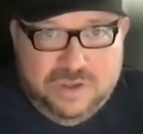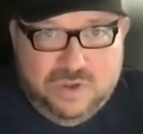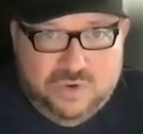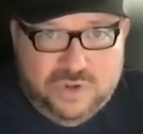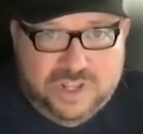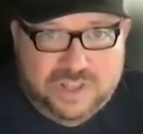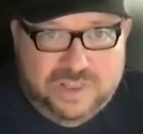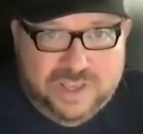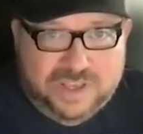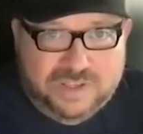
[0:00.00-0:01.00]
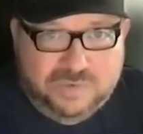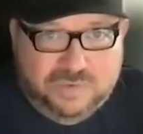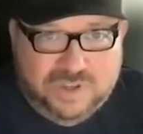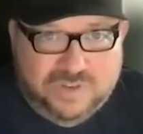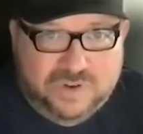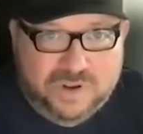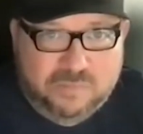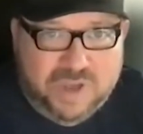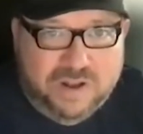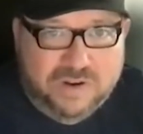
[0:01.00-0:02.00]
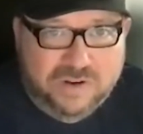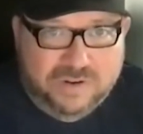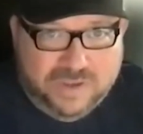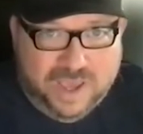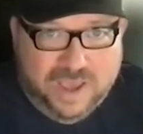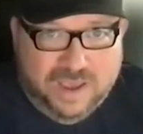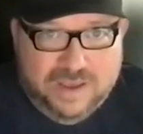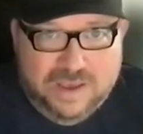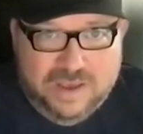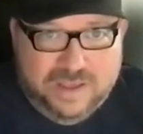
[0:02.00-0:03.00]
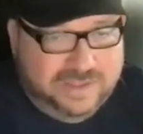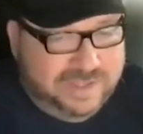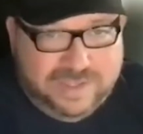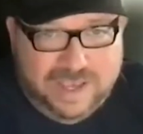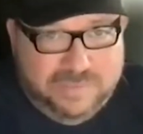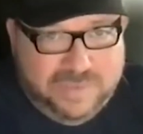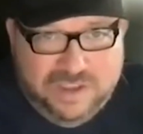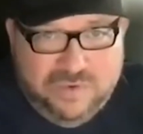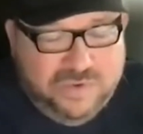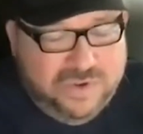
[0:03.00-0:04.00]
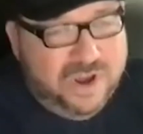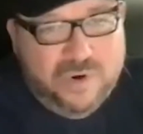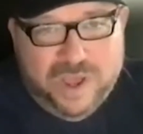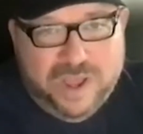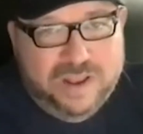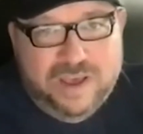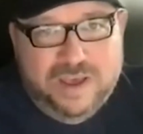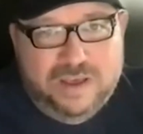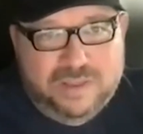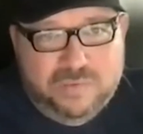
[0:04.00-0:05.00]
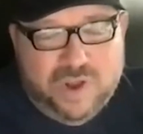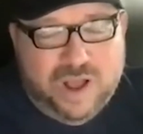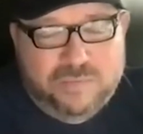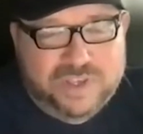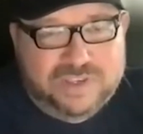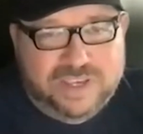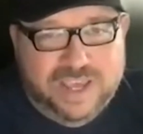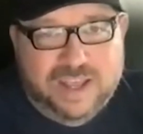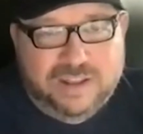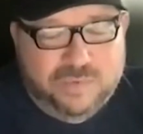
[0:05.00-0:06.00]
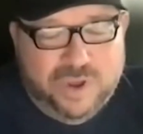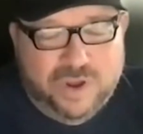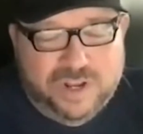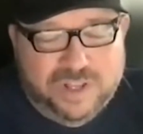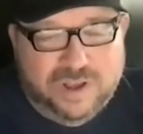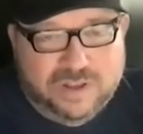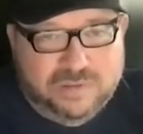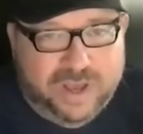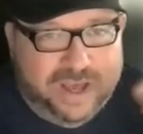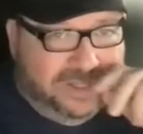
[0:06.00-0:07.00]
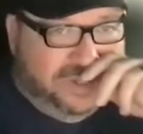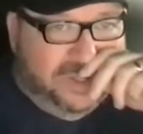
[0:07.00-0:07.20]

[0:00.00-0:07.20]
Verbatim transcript: who did this different better okay it's the same thing you know it the problem is again that we already talked about is you